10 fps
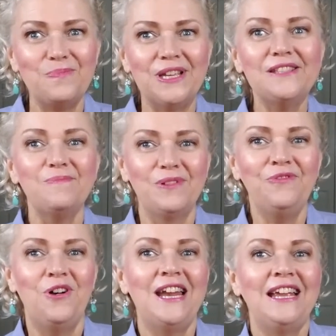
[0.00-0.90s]
bit
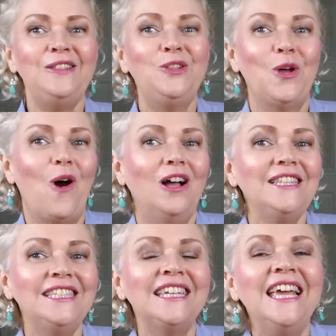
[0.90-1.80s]
before I
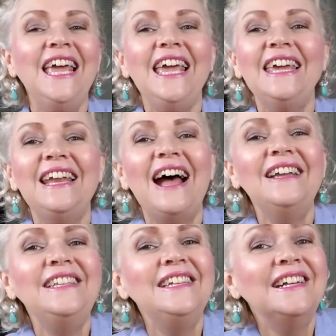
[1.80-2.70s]
thought, and
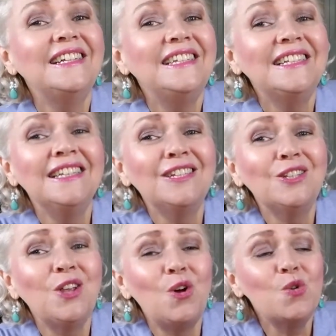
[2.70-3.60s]
I think this is
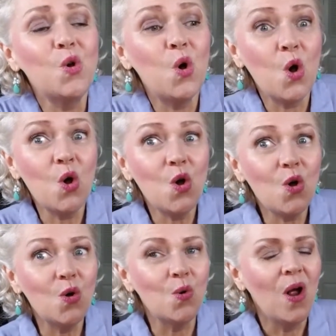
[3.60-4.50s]
so
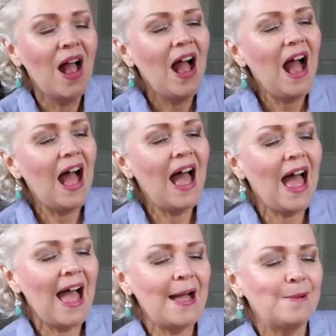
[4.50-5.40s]
cool.
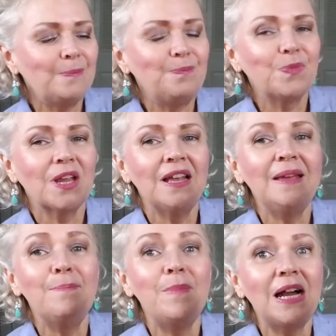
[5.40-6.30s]

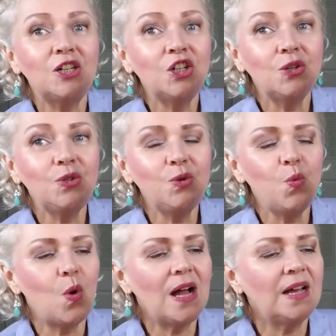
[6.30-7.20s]
The Marshall's
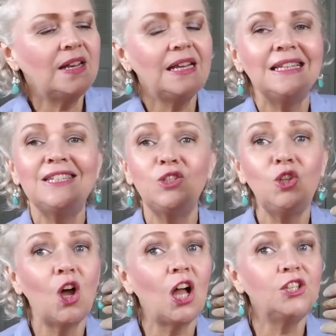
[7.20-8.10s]
one is
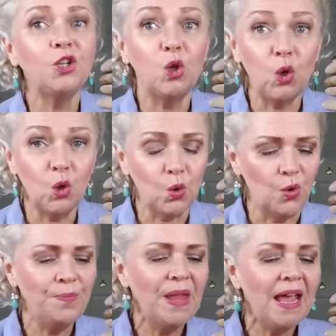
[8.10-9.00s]
not
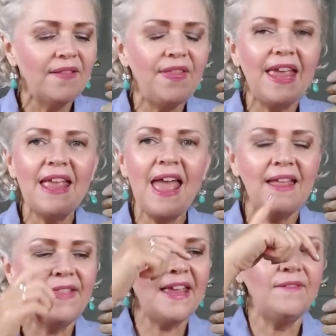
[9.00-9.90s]
glue.
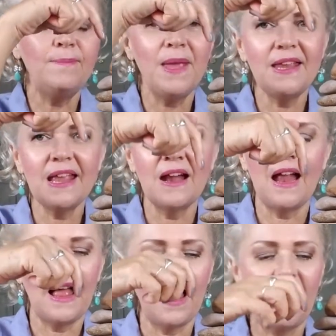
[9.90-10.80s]
They make
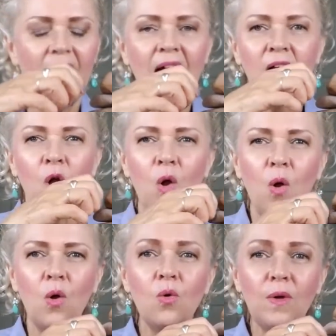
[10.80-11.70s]
a
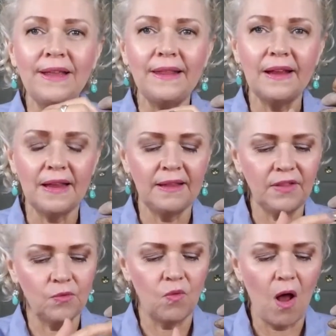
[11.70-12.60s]
hole in
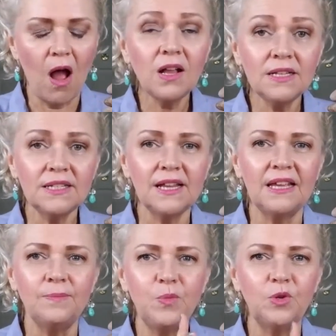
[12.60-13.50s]
the rocks
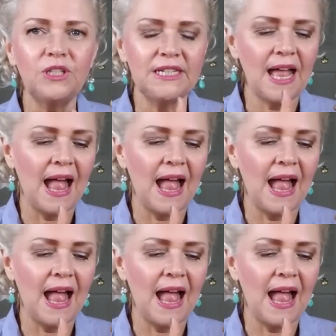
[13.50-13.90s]
and put